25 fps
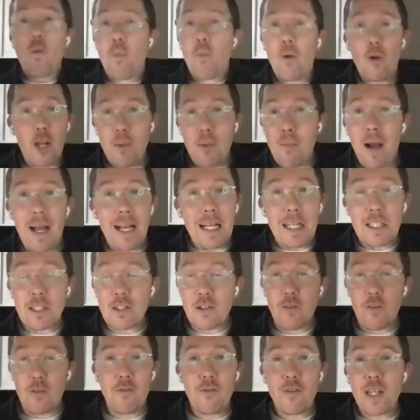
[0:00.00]
you can all put your
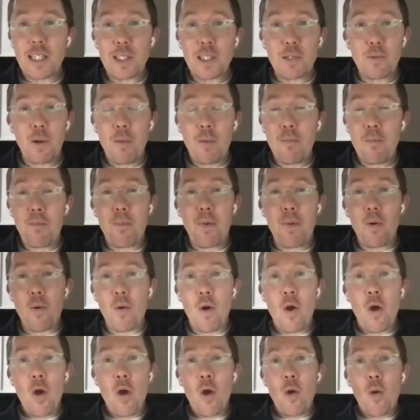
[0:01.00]
mics on for this one,
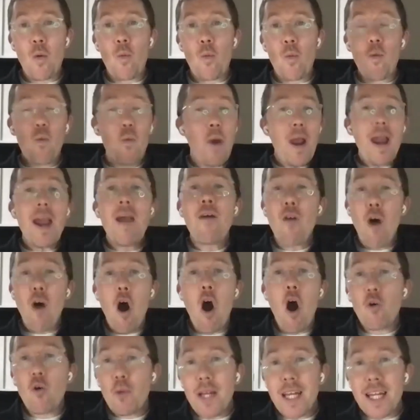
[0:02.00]
but
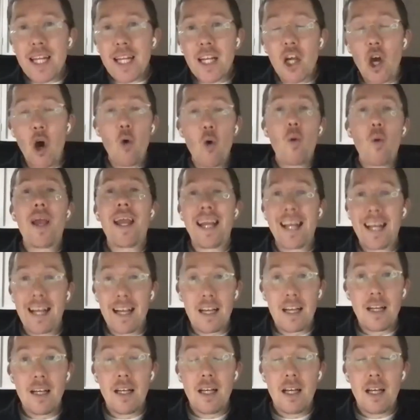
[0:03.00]
where are we
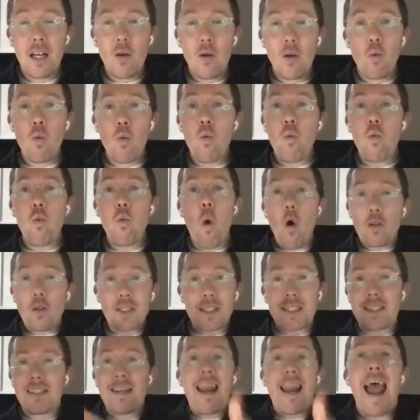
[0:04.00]
going?
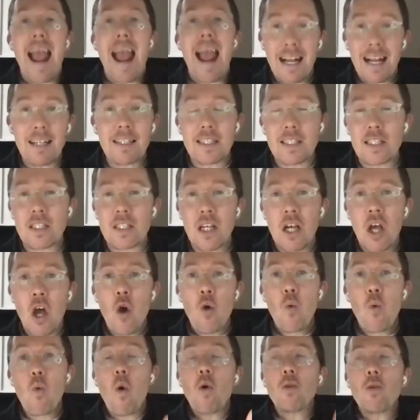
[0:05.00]
What's
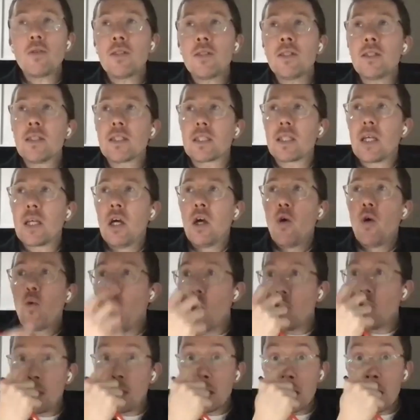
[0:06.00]
next? What does
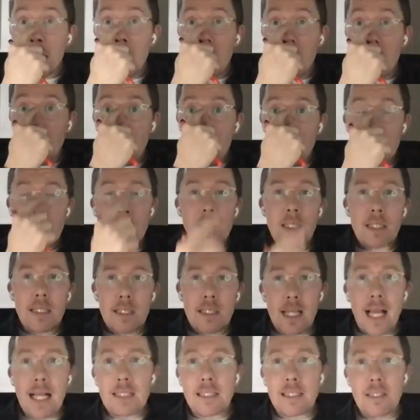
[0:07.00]

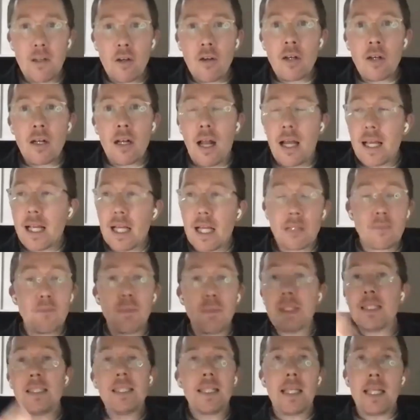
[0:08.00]
climate success look
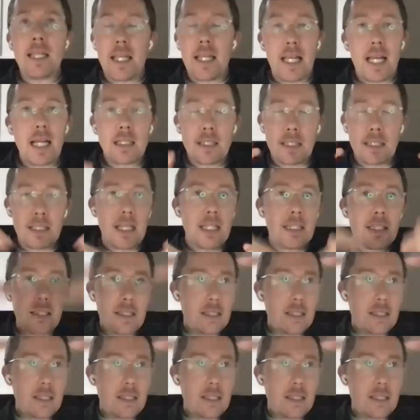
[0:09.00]
like? Admittedly,